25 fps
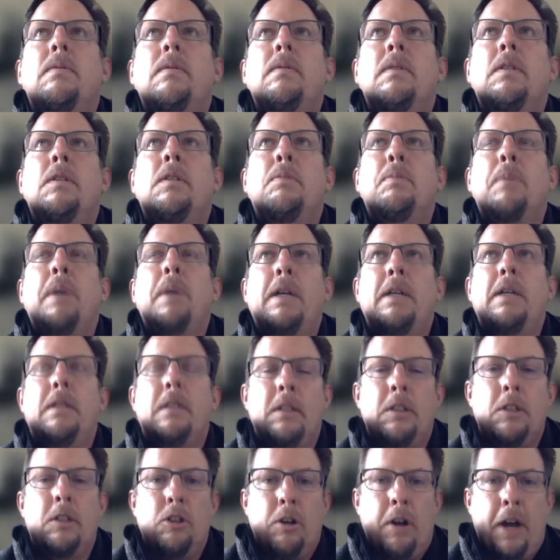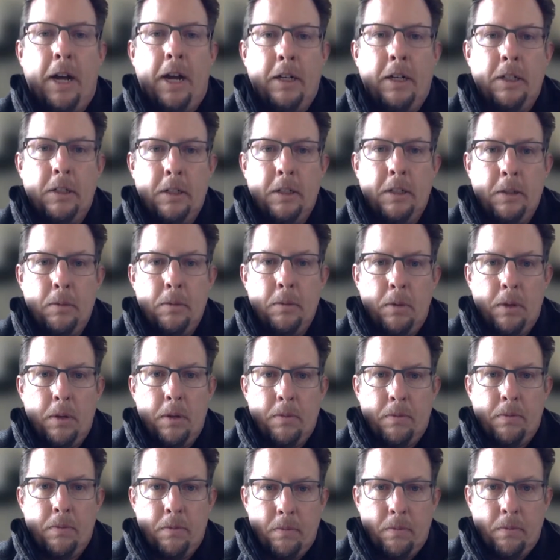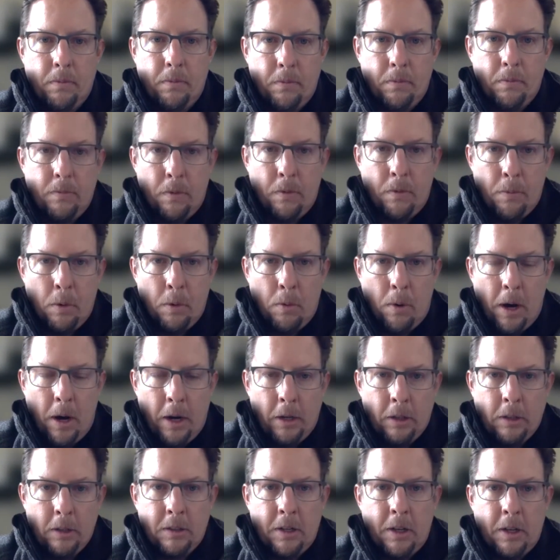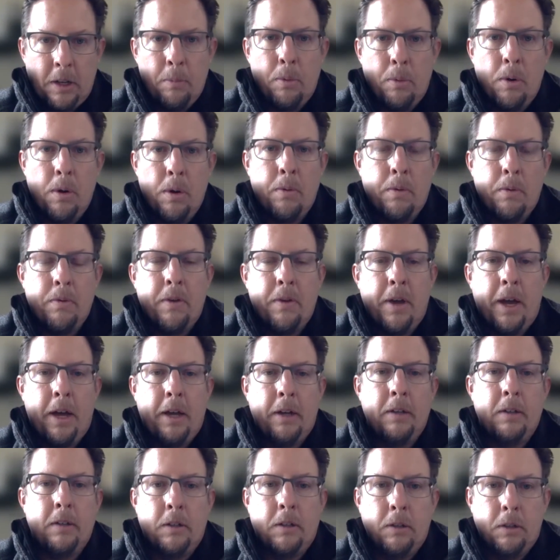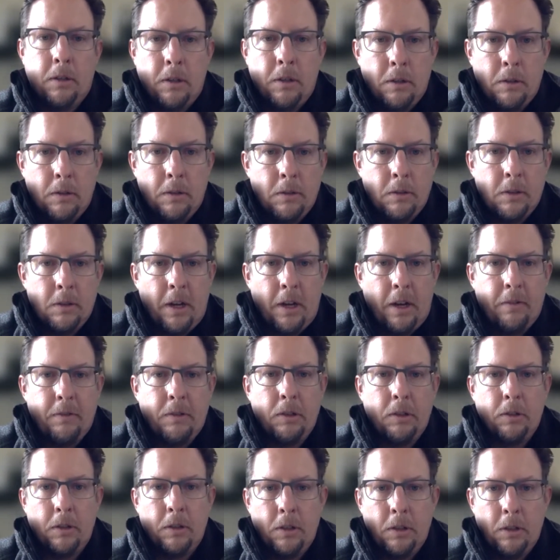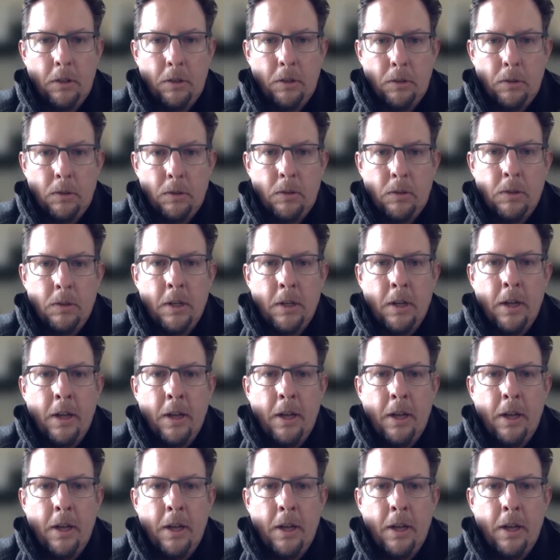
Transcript: despite this tragedy, from the water standpoint, we've had good news after good news,